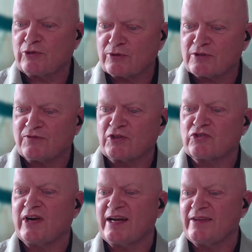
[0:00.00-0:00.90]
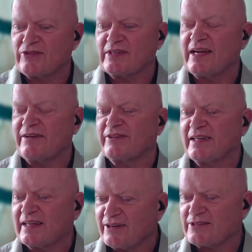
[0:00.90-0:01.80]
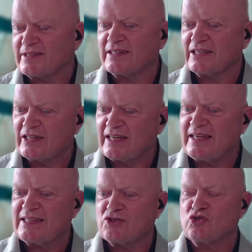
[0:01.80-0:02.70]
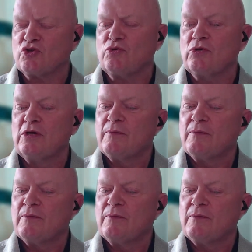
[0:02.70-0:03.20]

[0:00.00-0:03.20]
looks for trends and everything else that it needs to.